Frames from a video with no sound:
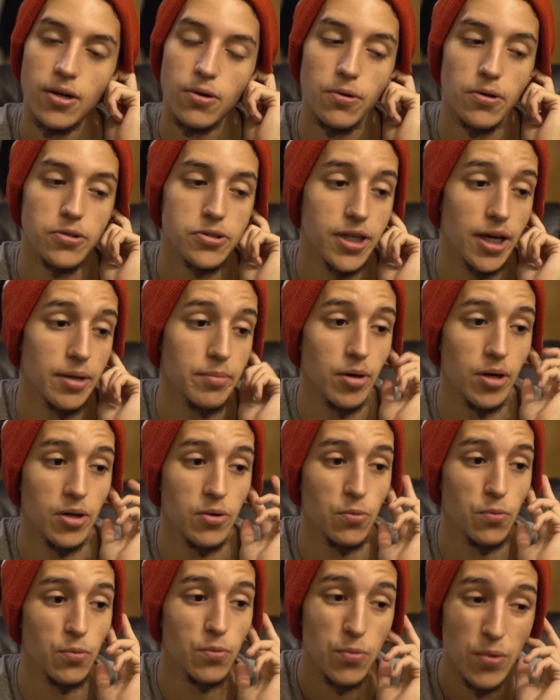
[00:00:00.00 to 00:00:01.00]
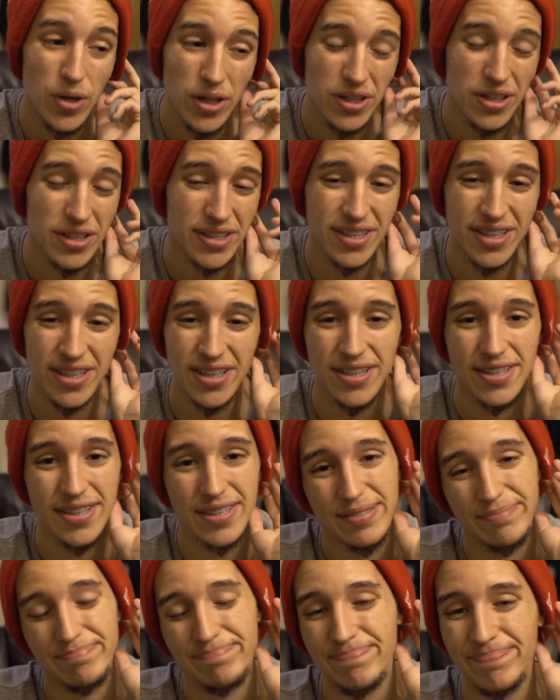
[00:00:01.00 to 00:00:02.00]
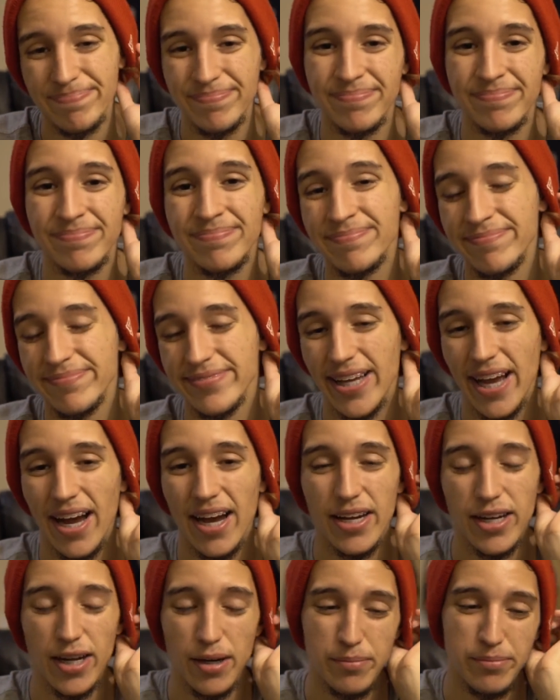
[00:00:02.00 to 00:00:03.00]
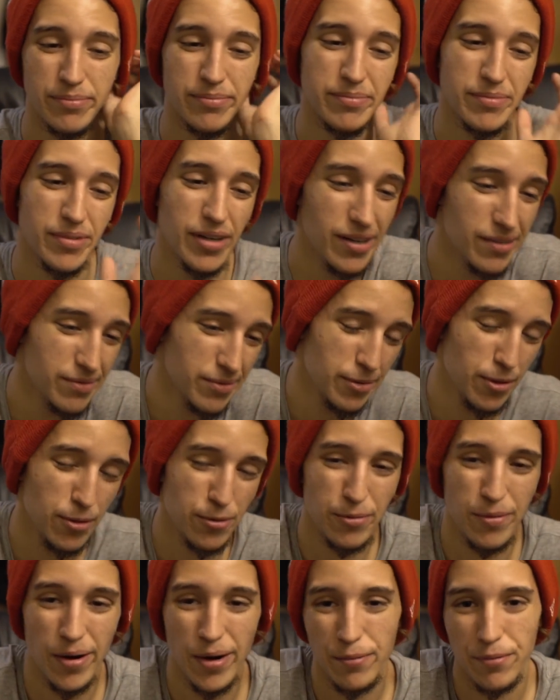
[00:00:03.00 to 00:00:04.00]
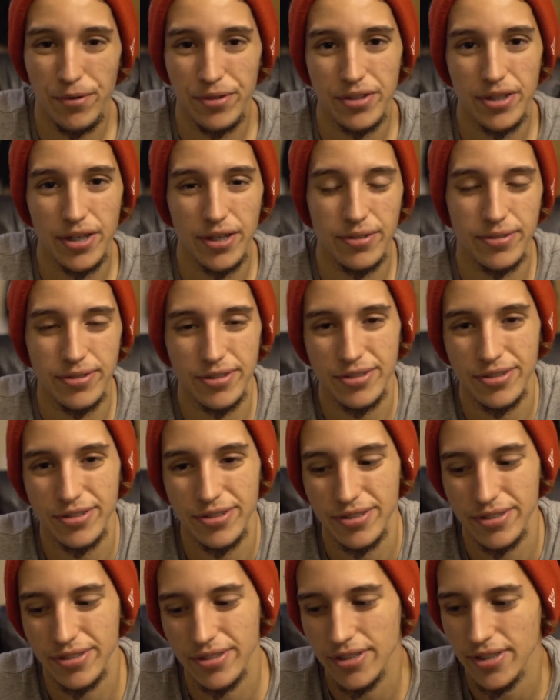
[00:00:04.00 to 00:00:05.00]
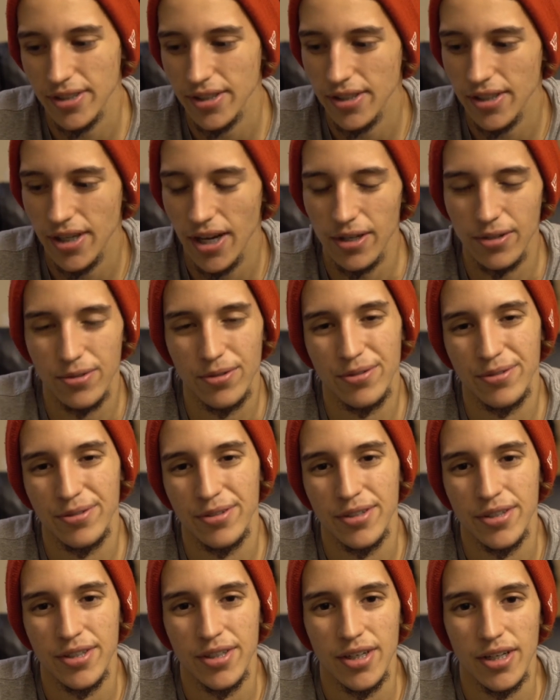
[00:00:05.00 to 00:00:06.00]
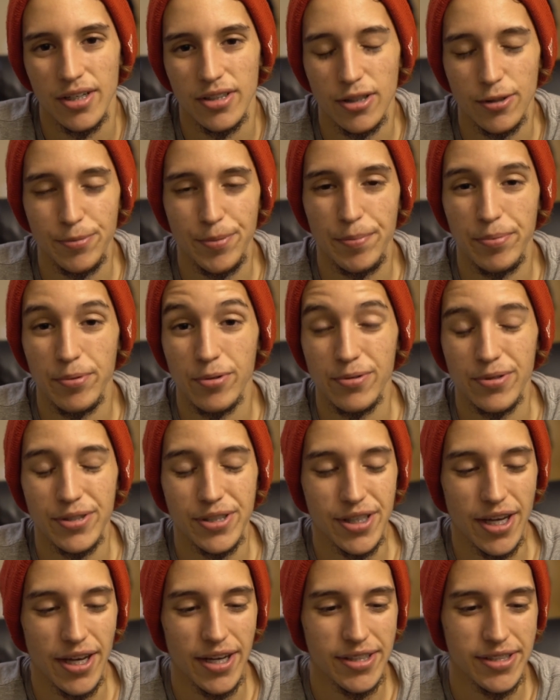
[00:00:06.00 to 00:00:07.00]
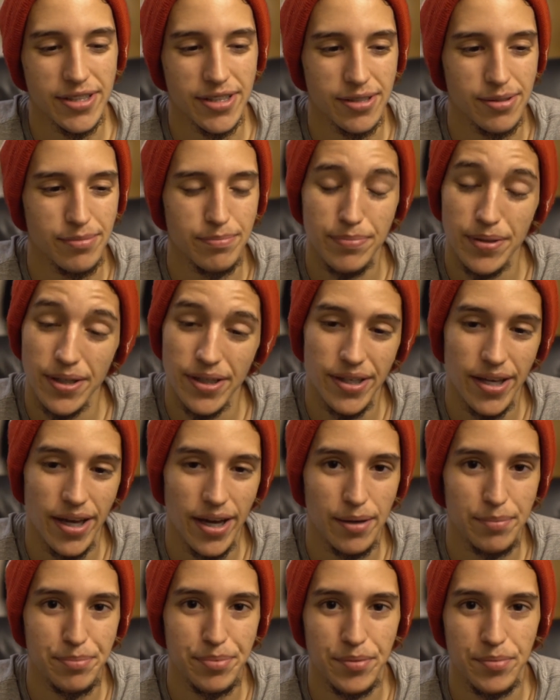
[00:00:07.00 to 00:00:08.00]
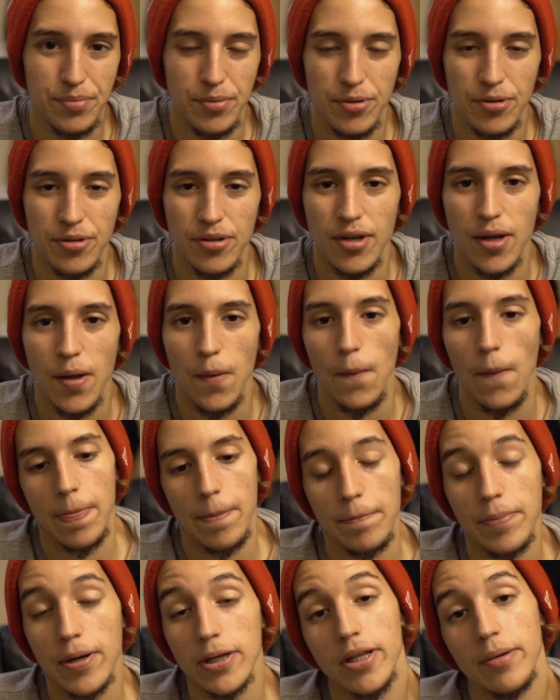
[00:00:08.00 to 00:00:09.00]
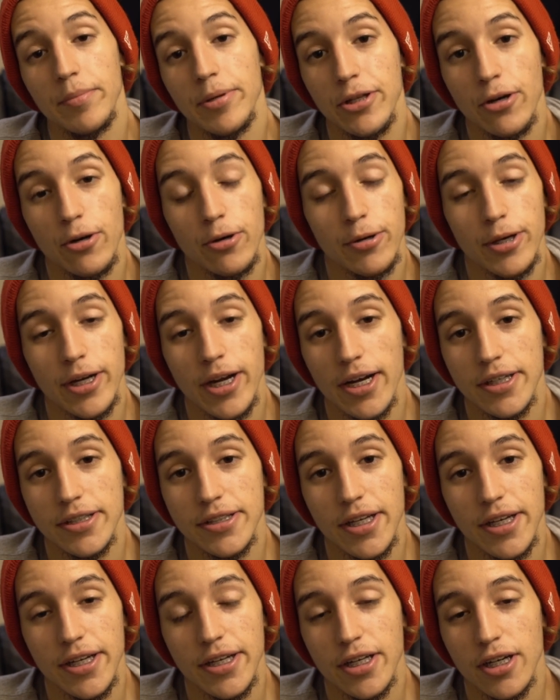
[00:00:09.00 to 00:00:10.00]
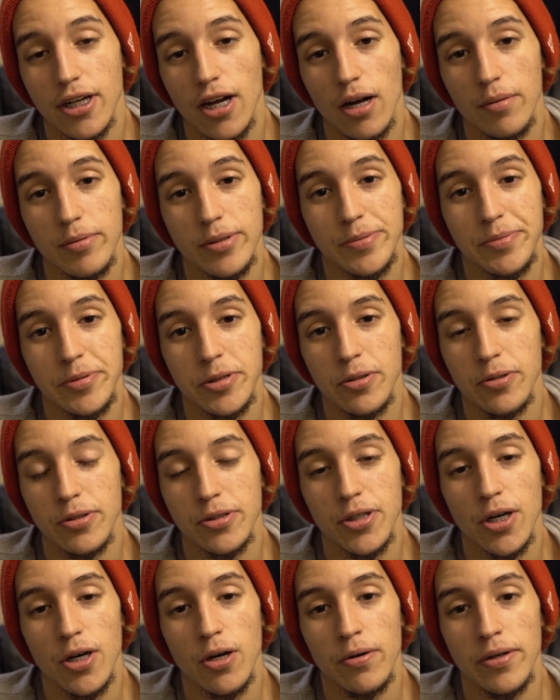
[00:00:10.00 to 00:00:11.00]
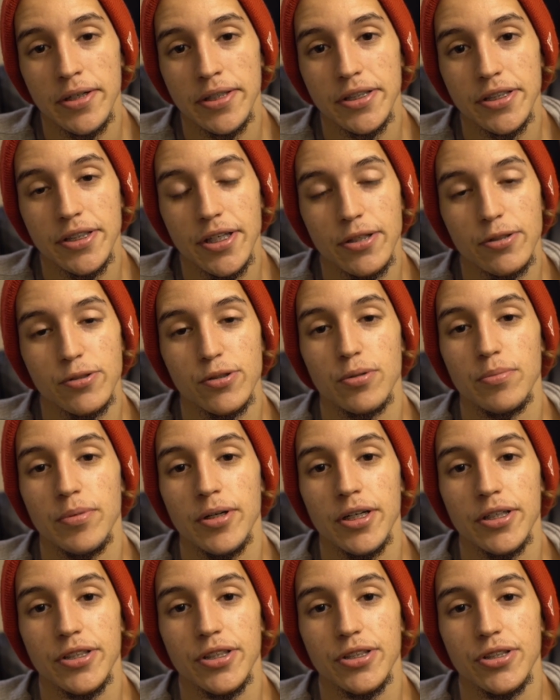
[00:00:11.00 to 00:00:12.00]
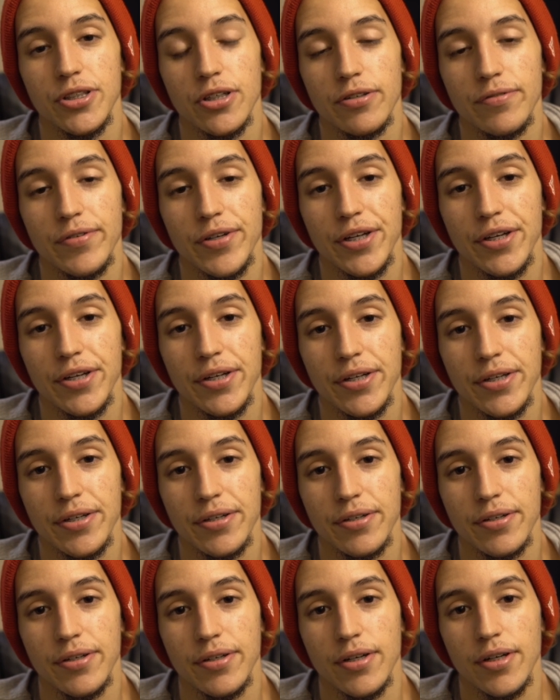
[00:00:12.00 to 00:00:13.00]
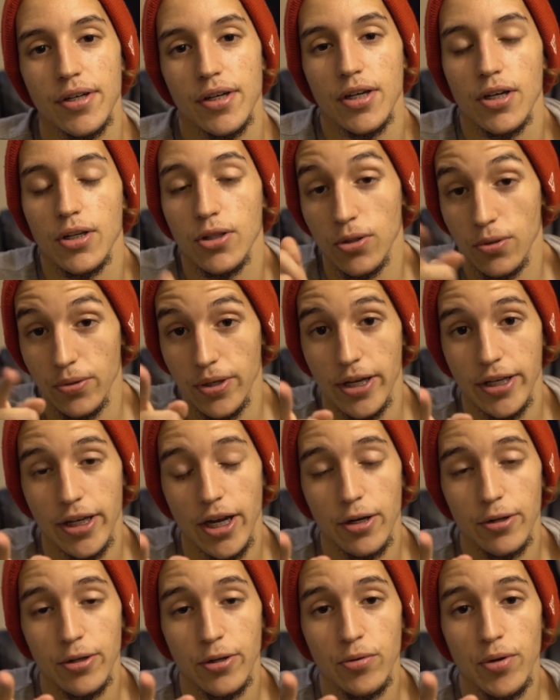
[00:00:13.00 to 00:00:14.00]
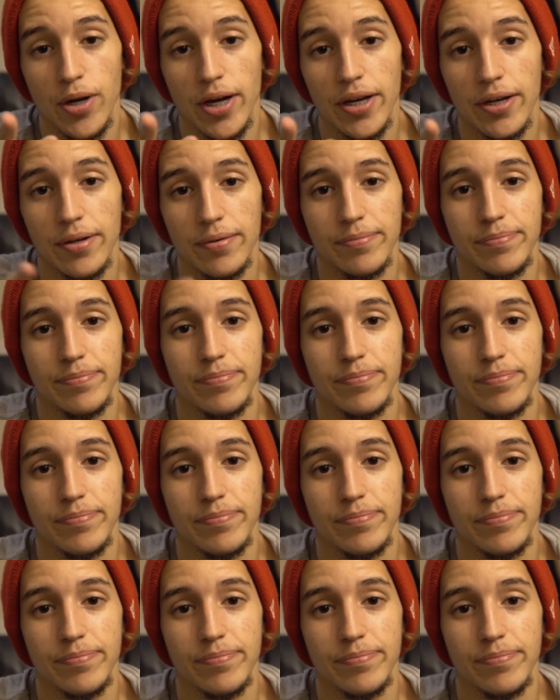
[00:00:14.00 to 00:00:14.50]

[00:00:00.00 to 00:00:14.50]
Who else came on? Willock. I'm alright with that, honestly. I don't know. A lot of people are on his case, but yeah, people. But let me know what you guys think in the comments below. As always, thank you so much. John over here. Don't get carried away.